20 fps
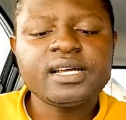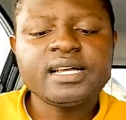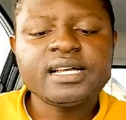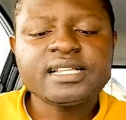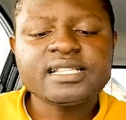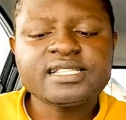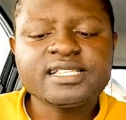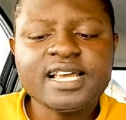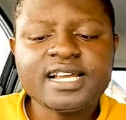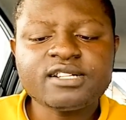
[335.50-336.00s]

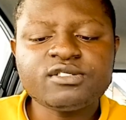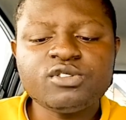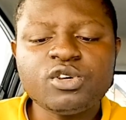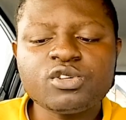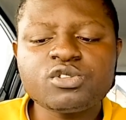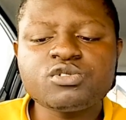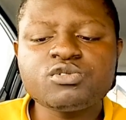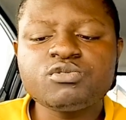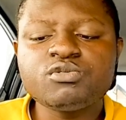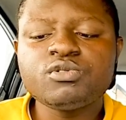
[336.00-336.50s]
Take
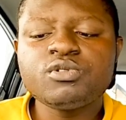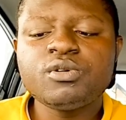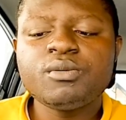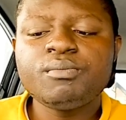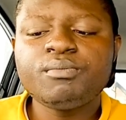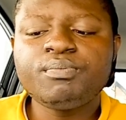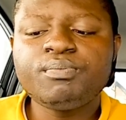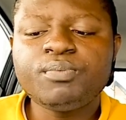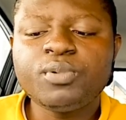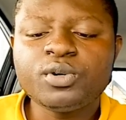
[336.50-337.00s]
note to
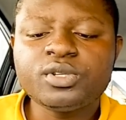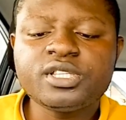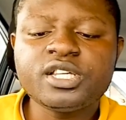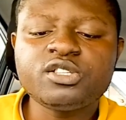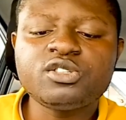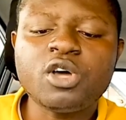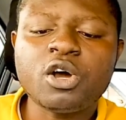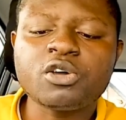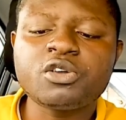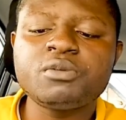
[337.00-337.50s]
put the
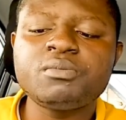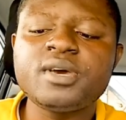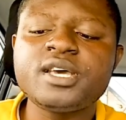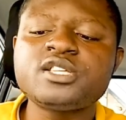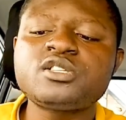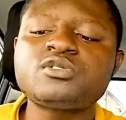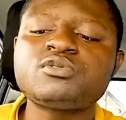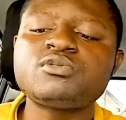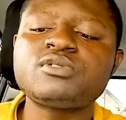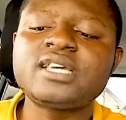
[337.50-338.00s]

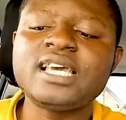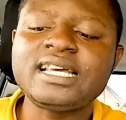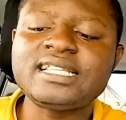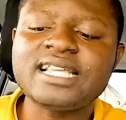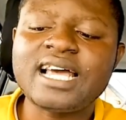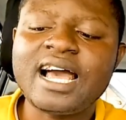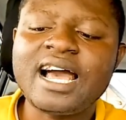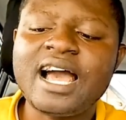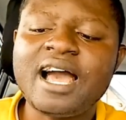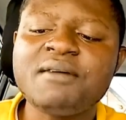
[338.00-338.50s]
documents
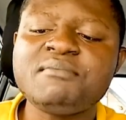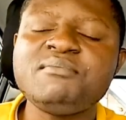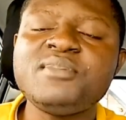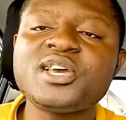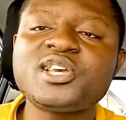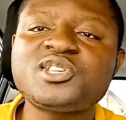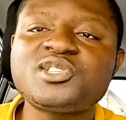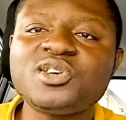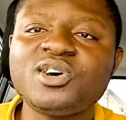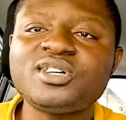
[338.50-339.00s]
together and make
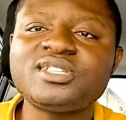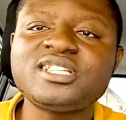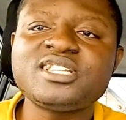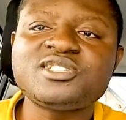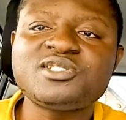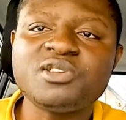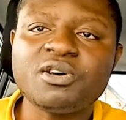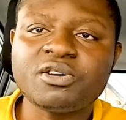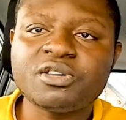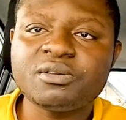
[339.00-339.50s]
sure these
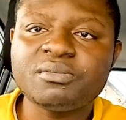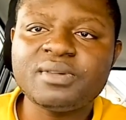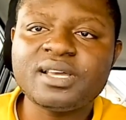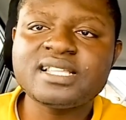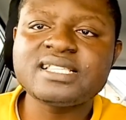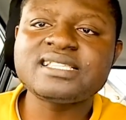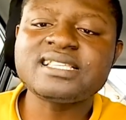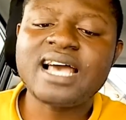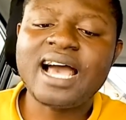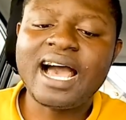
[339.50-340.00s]

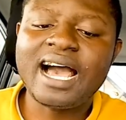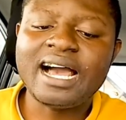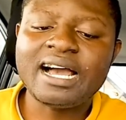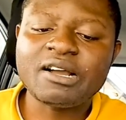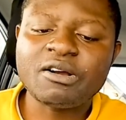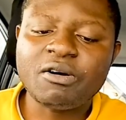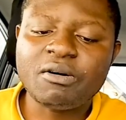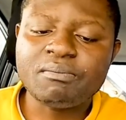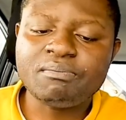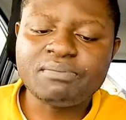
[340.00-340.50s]
documents are
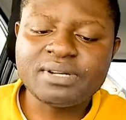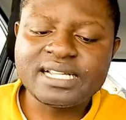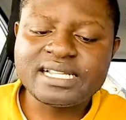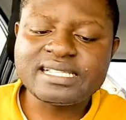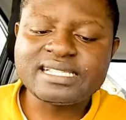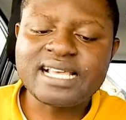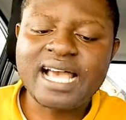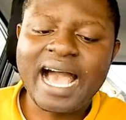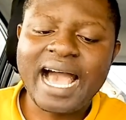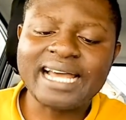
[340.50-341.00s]
complete
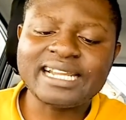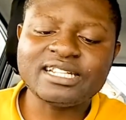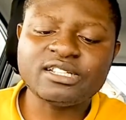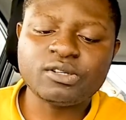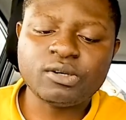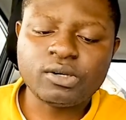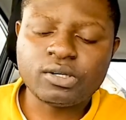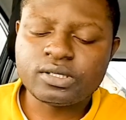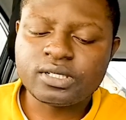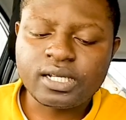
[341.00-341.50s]
and in
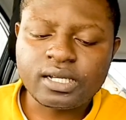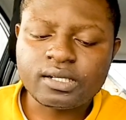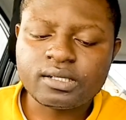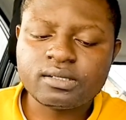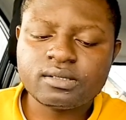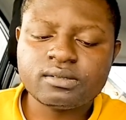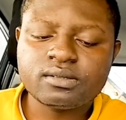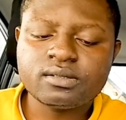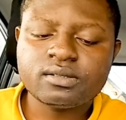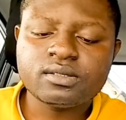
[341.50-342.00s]
order.
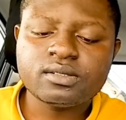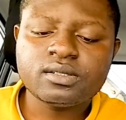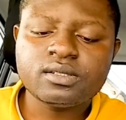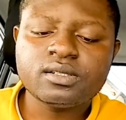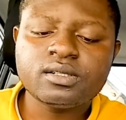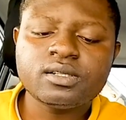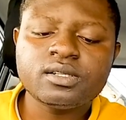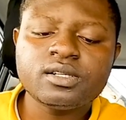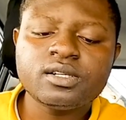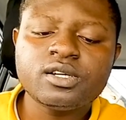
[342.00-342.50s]

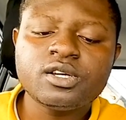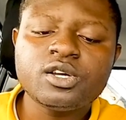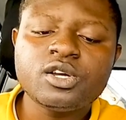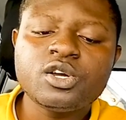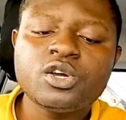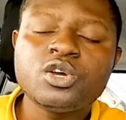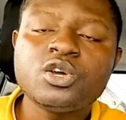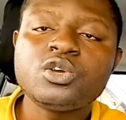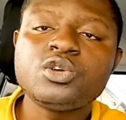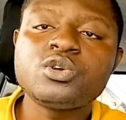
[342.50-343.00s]

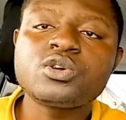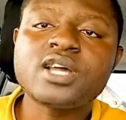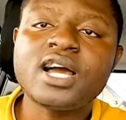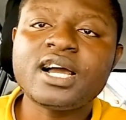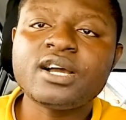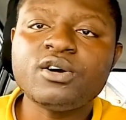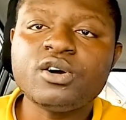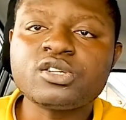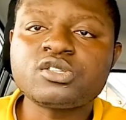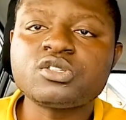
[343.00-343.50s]
You can
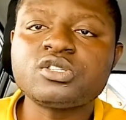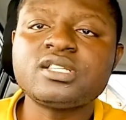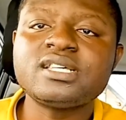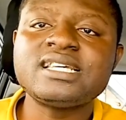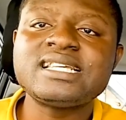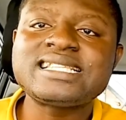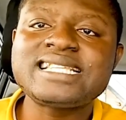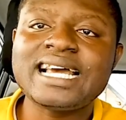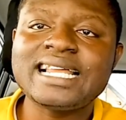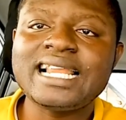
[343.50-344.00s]
go to the
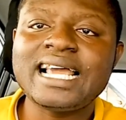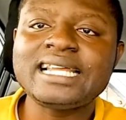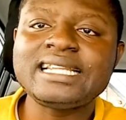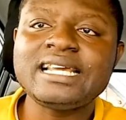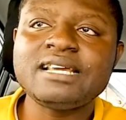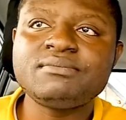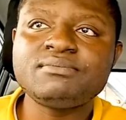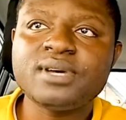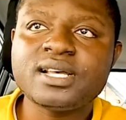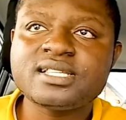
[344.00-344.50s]
Italian
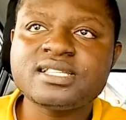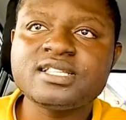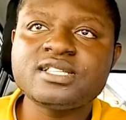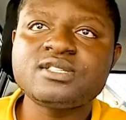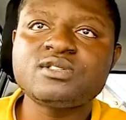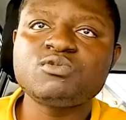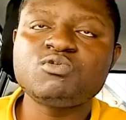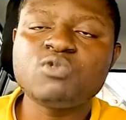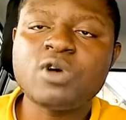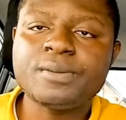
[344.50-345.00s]
embassy's
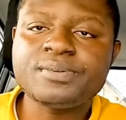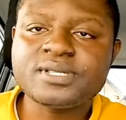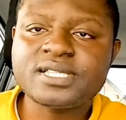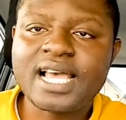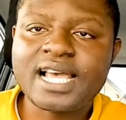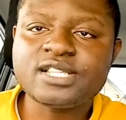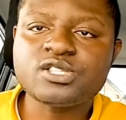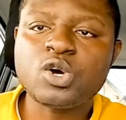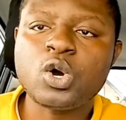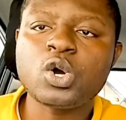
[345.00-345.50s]

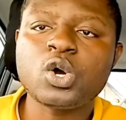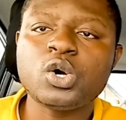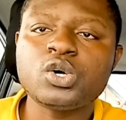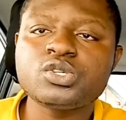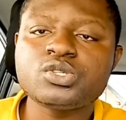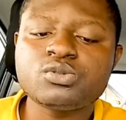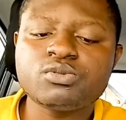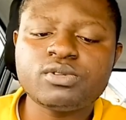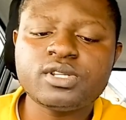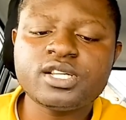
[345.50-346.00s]
website or
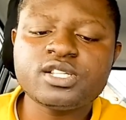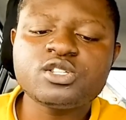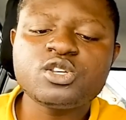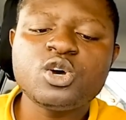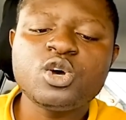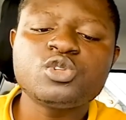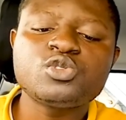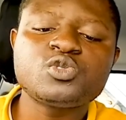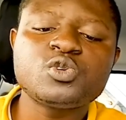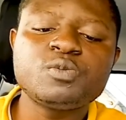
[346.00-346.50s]
consulate
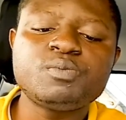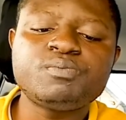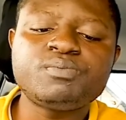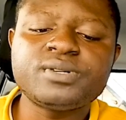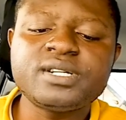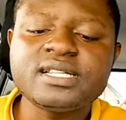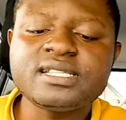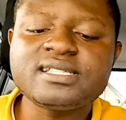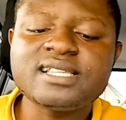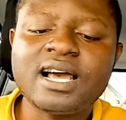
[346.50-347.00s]
to
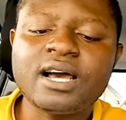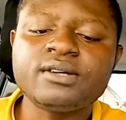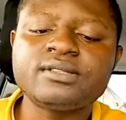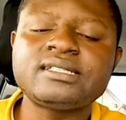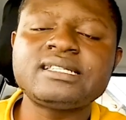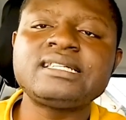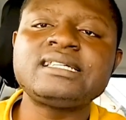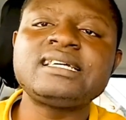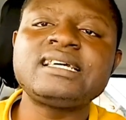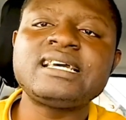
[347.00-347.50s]
print out
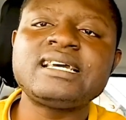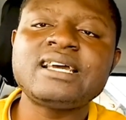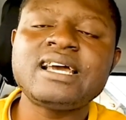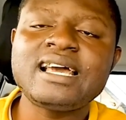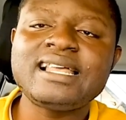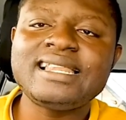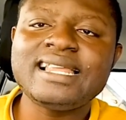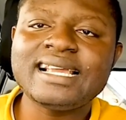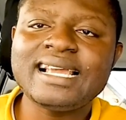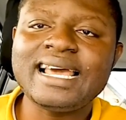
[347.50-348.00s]
the
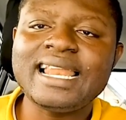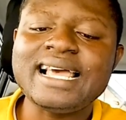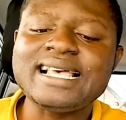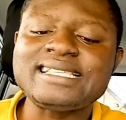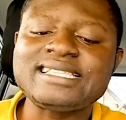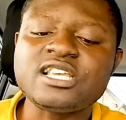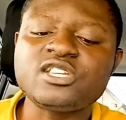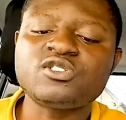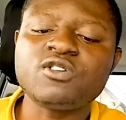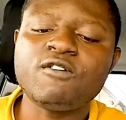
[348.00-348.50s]

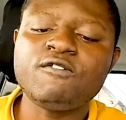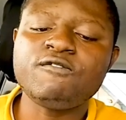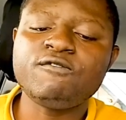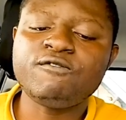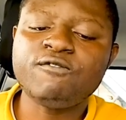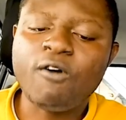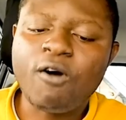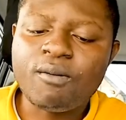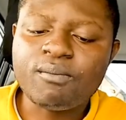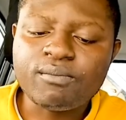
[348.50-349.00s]
legalization
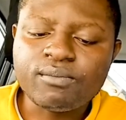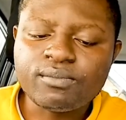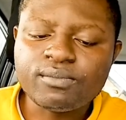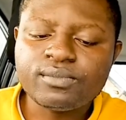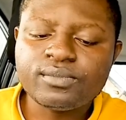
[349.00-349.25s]
form.